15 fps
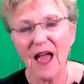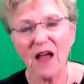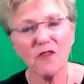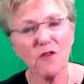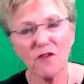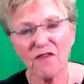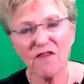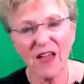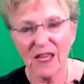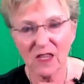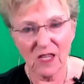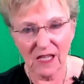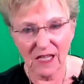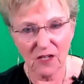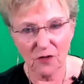and their
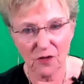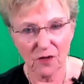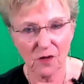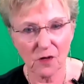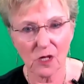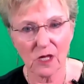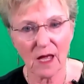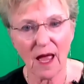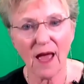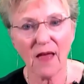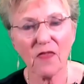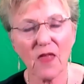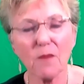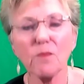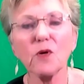faith leaders,
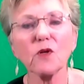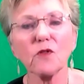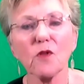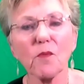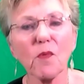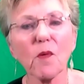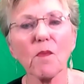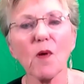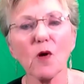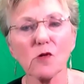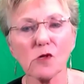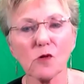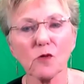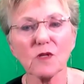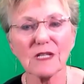and they put the
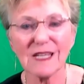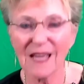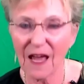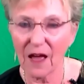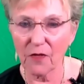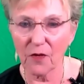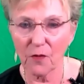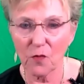proposal together,